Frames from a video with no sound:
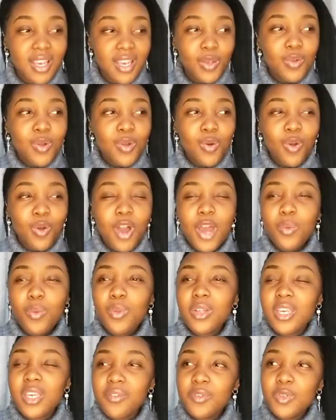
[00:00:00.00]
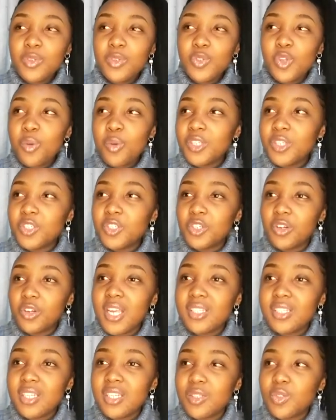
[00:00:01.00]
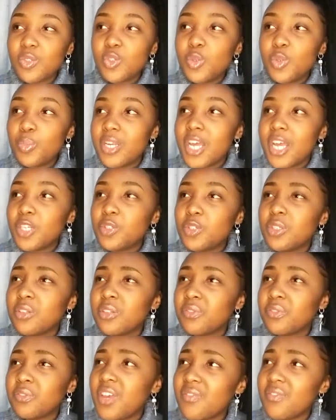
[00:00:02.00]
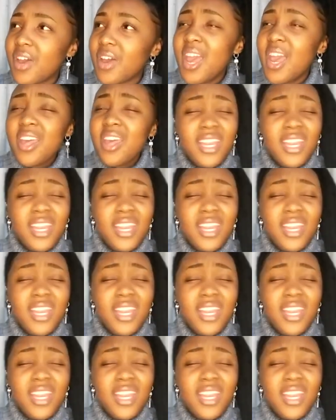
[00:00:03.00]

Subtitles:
you know, God will give you so much grace and supernatural favor